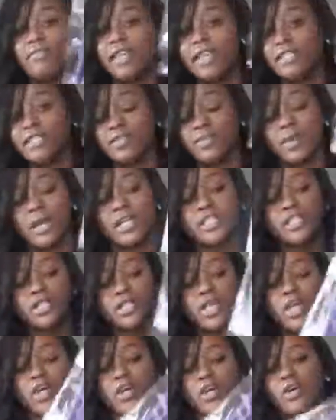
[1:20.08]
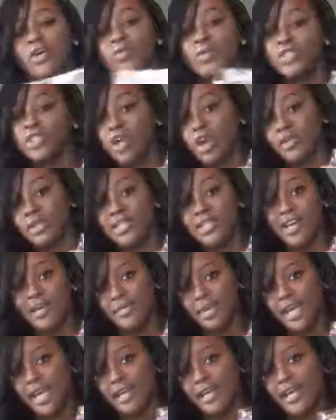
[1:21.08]
flexi rods, which always
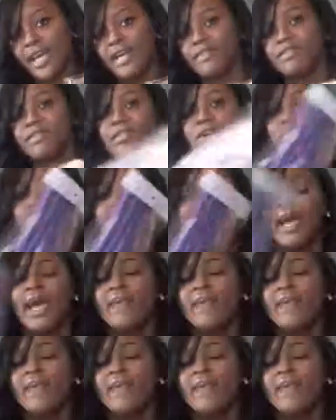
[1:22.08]
come in handy. I have so many.